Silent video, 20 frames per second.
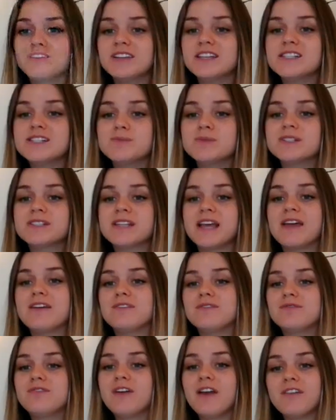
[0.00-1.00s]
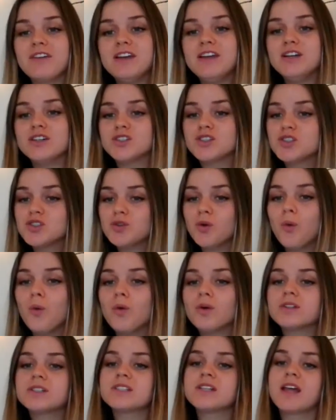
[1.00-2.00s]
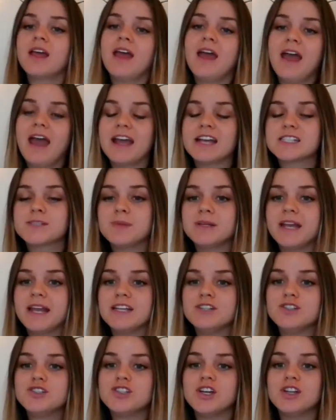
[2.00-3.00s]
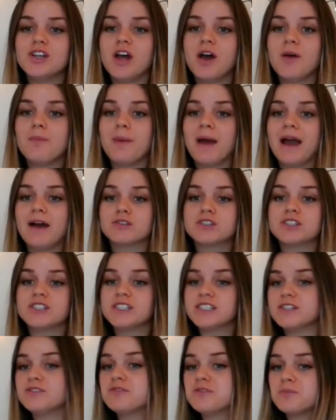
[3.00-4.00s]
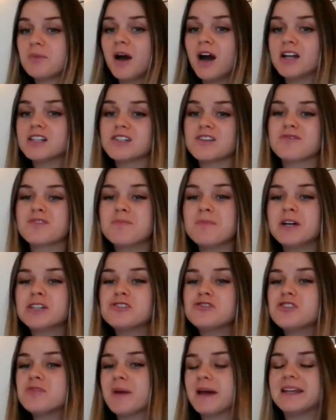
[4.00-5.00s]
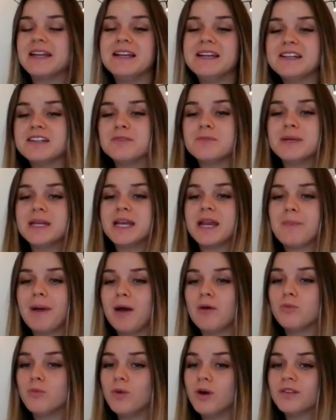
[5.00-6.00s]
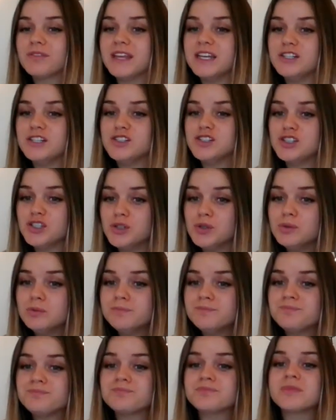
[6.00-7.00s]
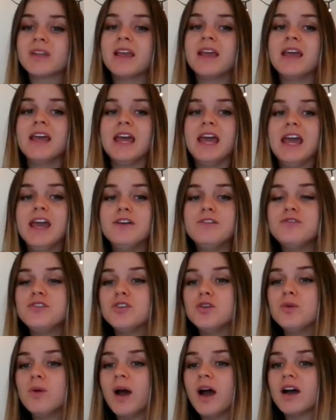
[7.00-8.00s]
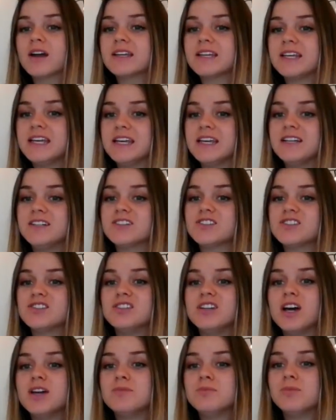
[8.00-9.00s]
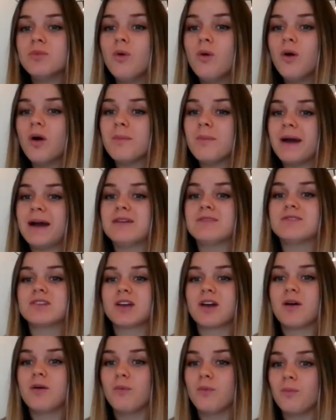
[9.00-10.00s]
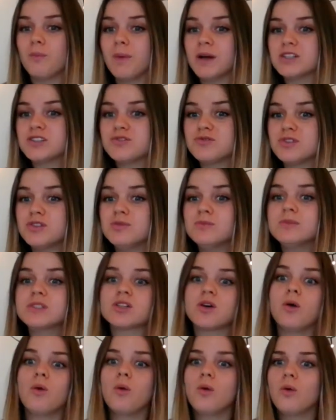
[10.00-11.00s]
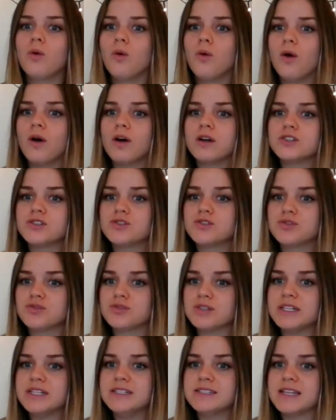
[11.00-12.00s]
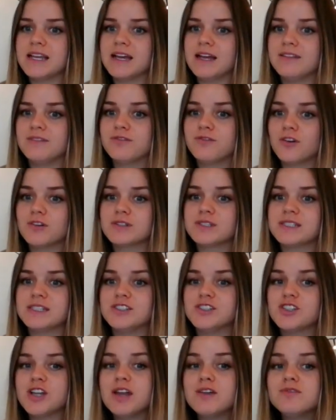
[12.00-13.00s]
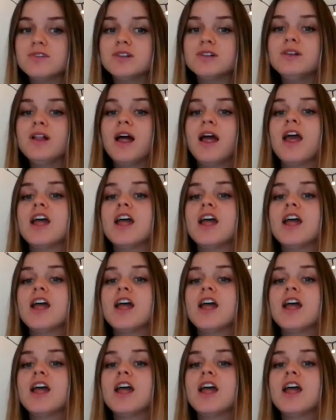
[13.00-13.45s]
this was a very short explanation about different parts of the mushroom and a little bit about what they do. If you are keen to learn more about mushrooms or trees and forests in general,